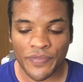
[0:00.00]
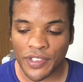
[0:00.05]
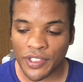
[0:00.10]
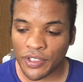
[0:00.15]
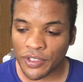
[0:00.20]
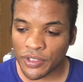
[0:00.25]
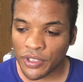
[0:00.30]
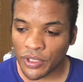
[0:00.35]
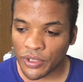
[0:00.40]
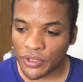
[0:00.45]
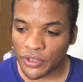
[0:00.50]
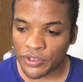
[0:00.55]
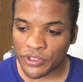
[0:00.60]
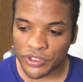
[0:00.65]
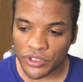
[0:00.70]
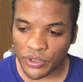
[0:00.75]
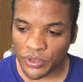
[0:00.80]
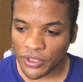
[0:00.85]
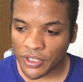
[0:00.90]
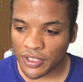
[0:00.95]
Your local
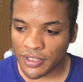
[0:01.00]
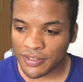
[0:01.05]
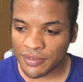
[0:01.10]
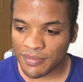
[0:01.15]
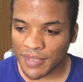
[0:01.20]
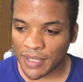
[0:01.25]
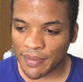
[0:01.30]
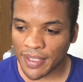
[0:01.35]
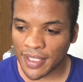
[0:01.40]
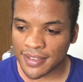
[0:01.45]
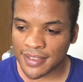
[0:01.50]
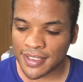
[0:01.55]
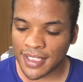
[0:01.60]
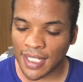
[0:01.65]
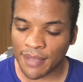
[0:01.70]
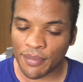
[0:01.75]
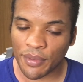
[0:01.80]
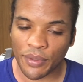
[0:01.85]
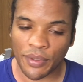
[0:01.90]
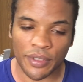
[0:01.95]
store, maybe that
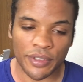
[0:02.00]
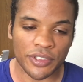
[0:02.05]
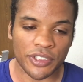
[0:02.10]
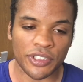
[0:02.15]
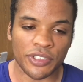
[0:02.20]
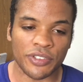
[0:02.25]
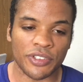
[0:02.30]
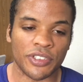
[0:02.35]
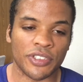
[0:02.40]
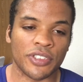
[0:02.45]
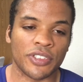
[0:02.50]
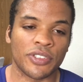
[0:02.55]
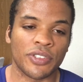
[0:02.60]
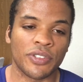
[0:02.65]
same orange juice is